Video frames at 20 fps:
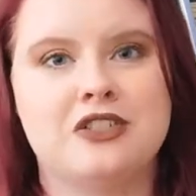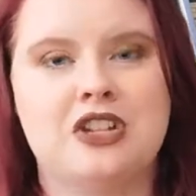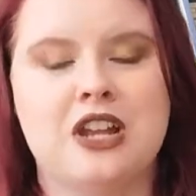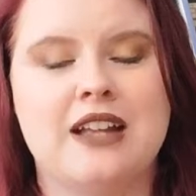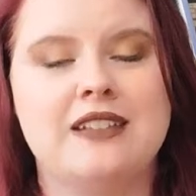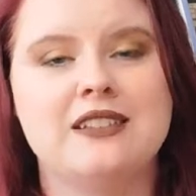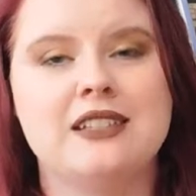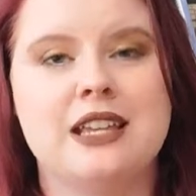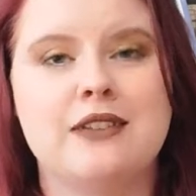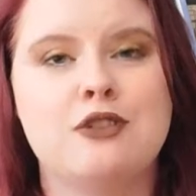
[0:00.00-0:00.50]
She
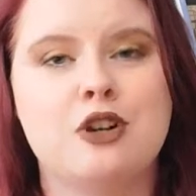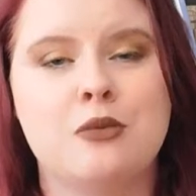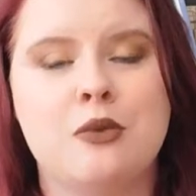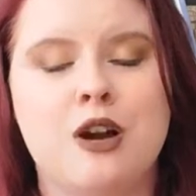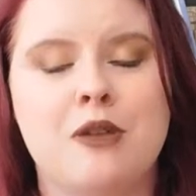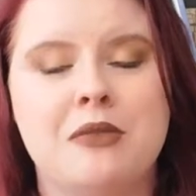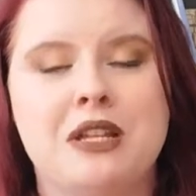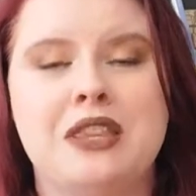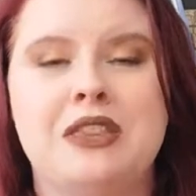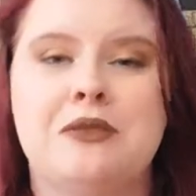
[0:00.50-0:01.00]
hasn't left her
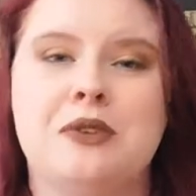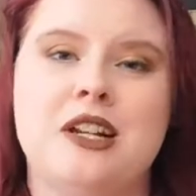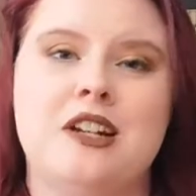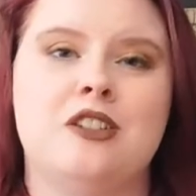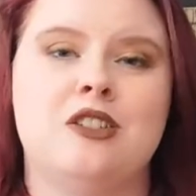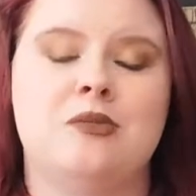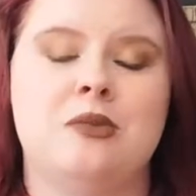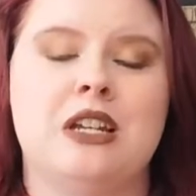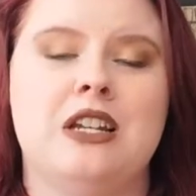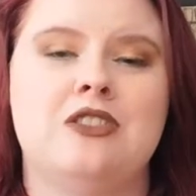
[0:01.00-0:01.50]
apartment in 3
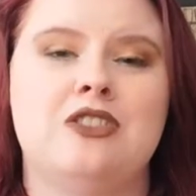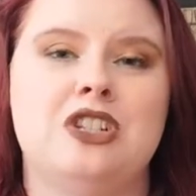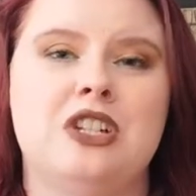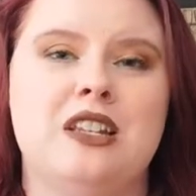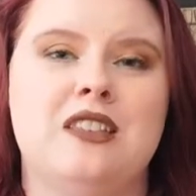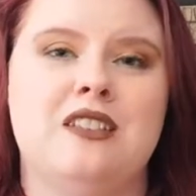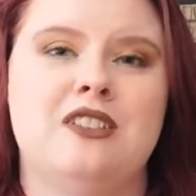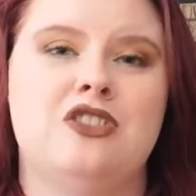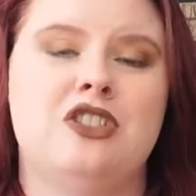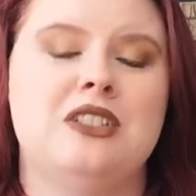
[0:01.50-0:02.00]
years because
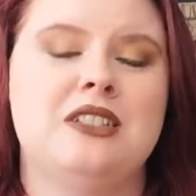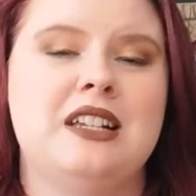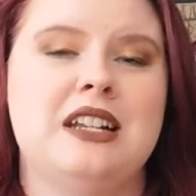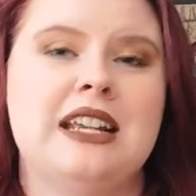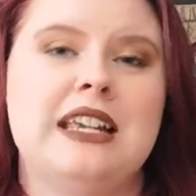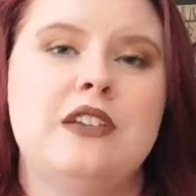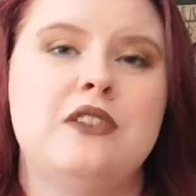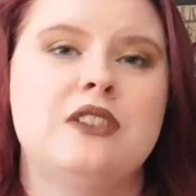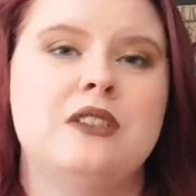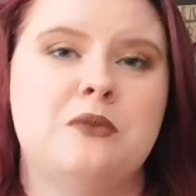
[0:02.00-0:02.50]
she thinks she's
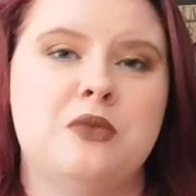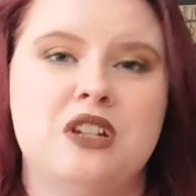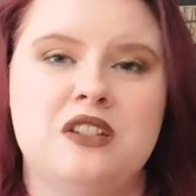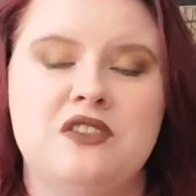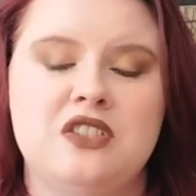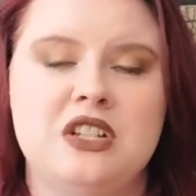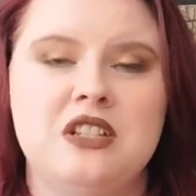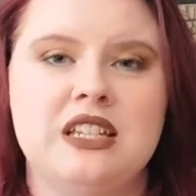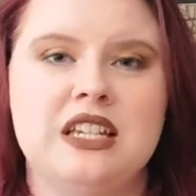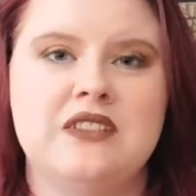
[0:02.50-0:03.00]
going to kill someone
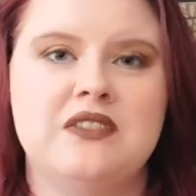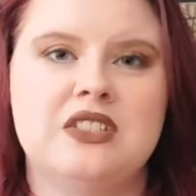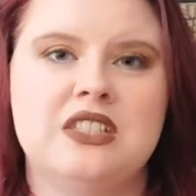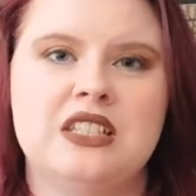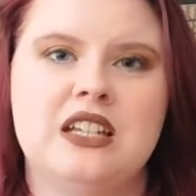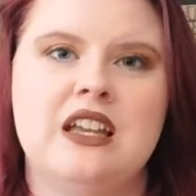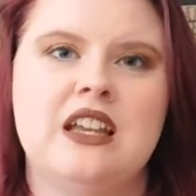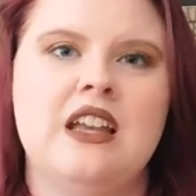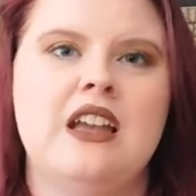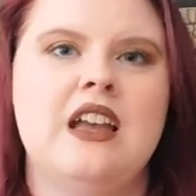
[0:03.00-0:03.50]
if she leaves.